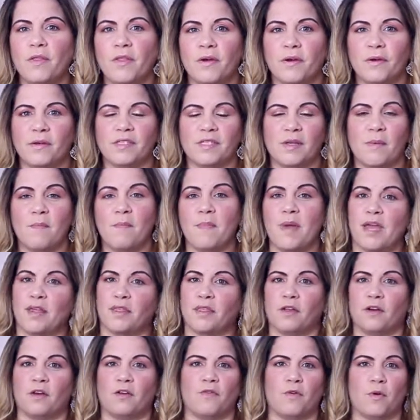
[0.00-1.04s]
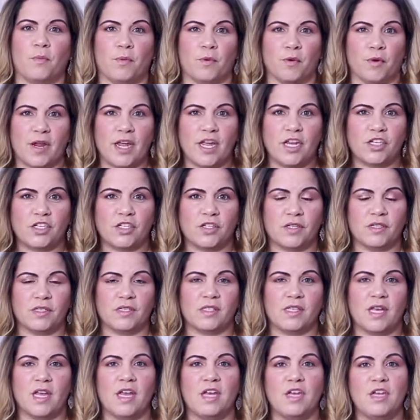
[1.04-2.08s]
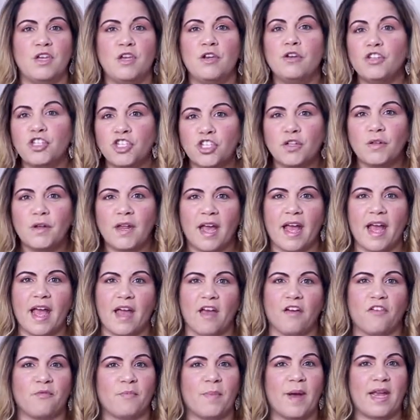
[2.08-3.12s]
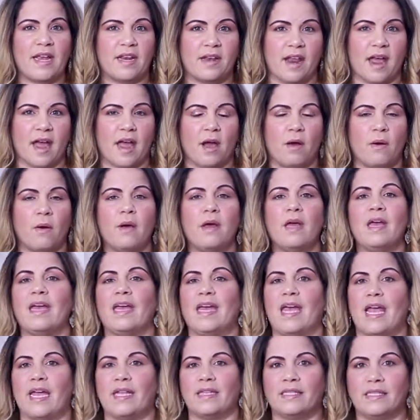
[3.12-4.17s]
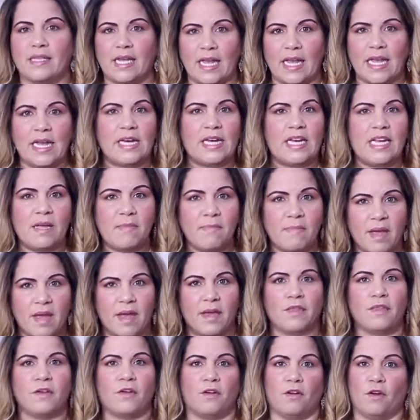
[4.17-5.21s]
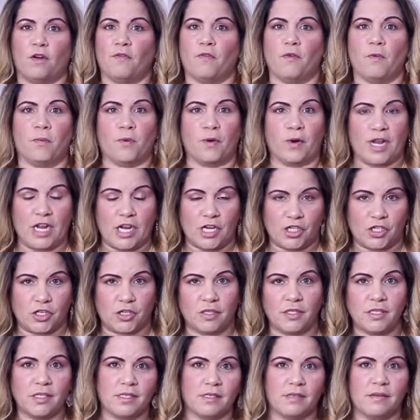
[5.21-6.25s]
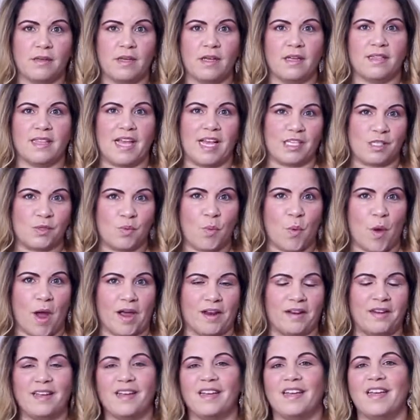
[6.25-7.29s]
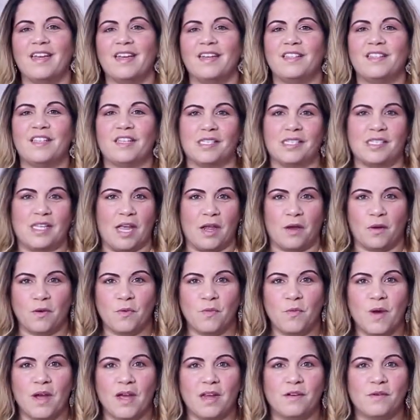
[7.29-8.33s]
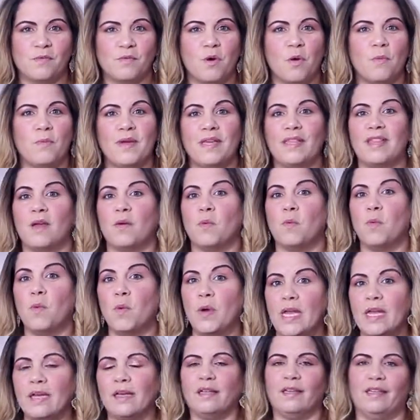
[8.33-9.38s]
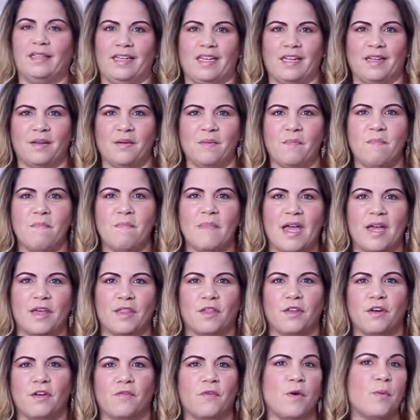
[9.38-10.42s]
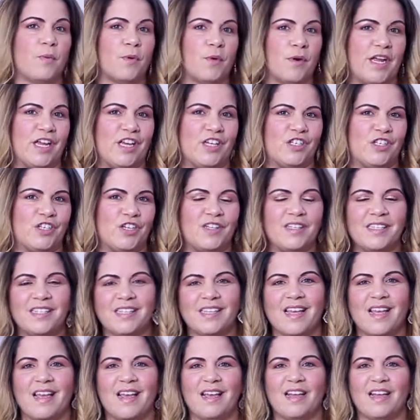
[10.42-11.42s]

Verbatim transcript: those method of operations. You should have by now a daily method of operations. That's one. The second one will be the weekly method of operations.